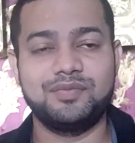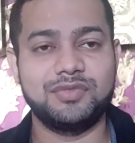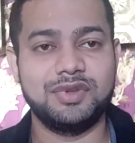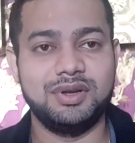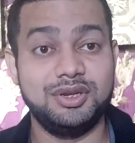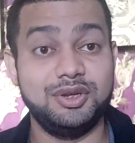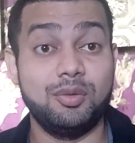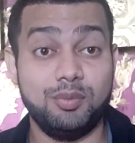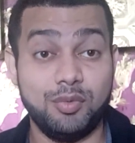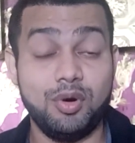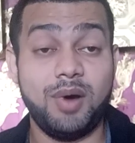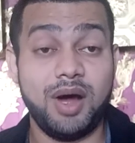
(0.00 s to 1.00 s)
your
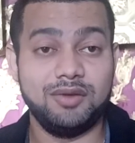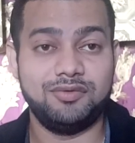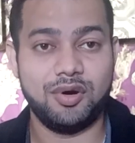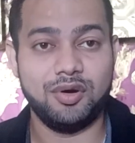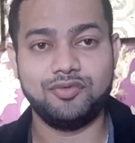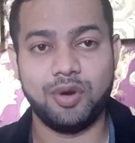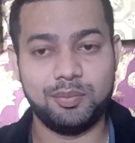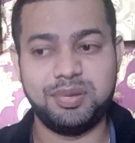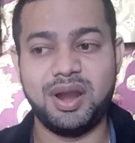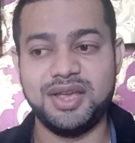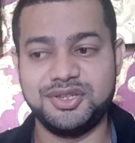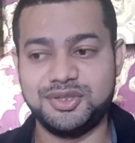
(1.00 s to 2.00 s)
mobile phone from
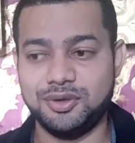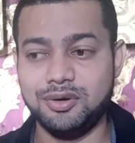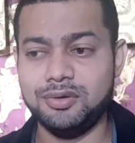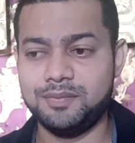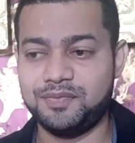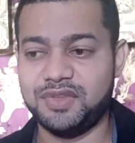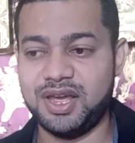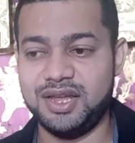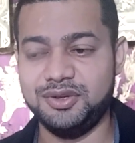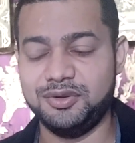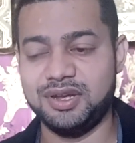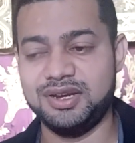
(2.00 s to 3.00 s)
Play Store. and
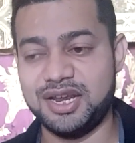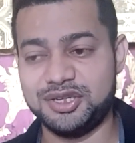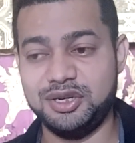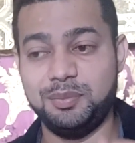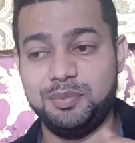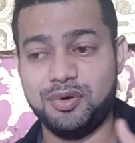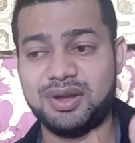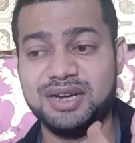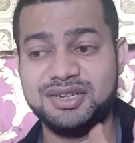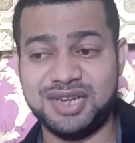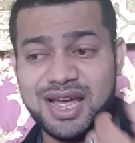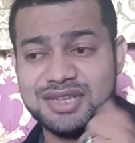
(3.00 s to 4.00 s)
you can actually book a
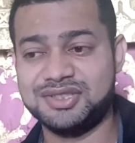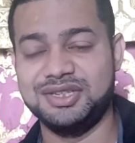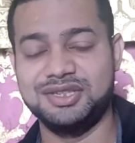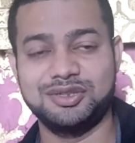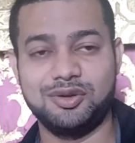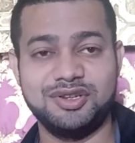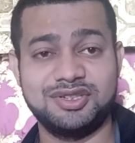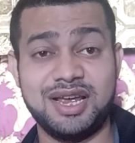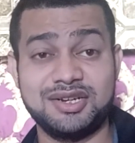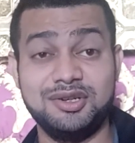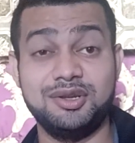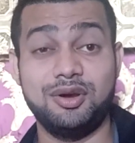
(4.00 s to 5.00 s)
taxi. So it's
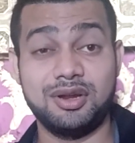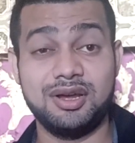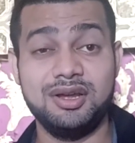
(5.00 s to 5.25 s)
actually gonna